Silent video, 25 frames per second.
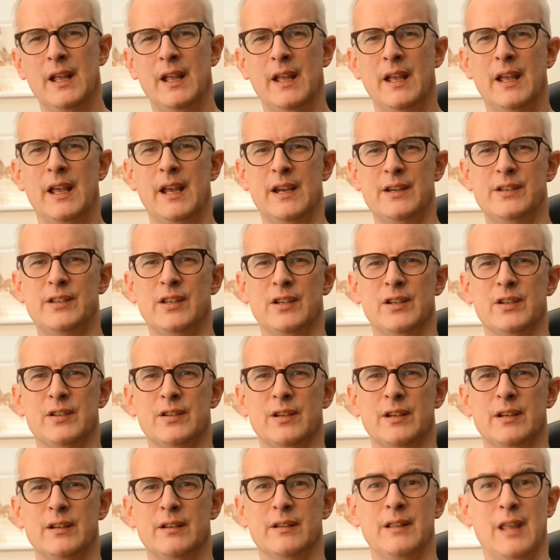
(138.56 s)
is that
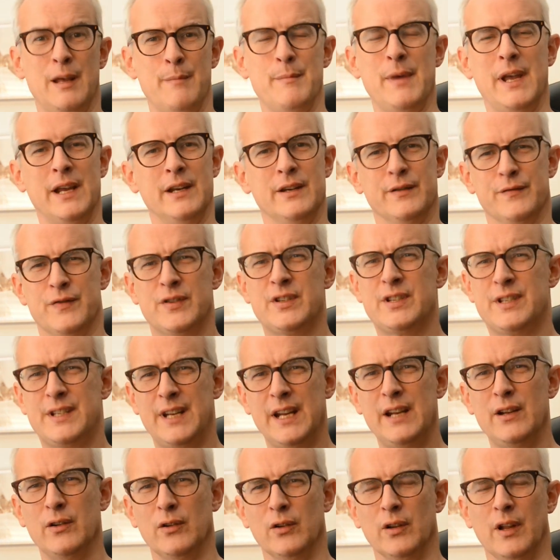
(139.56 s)
they're made of
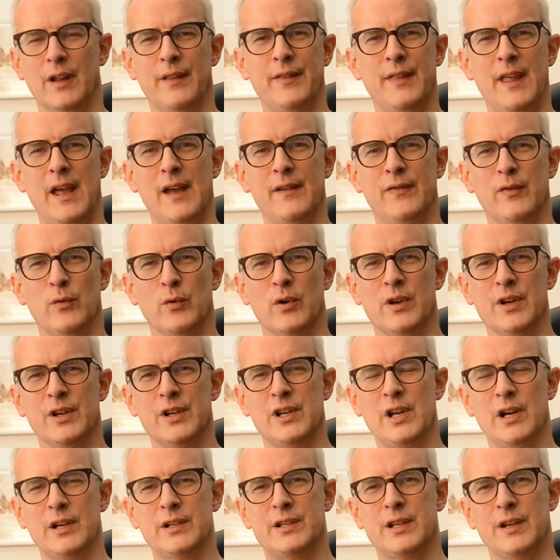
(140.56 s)
steel and therefore
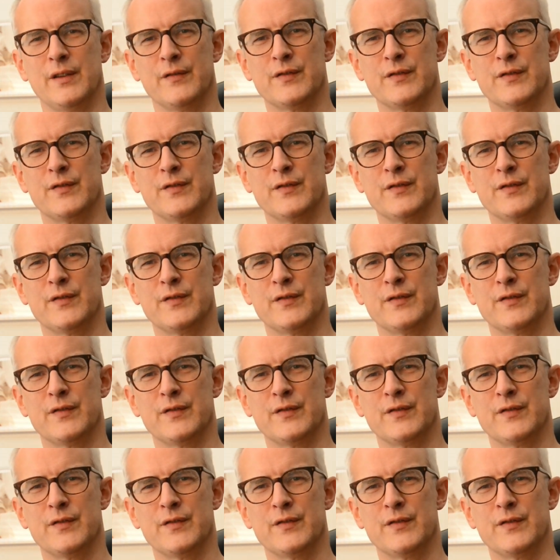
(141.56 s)
conductive,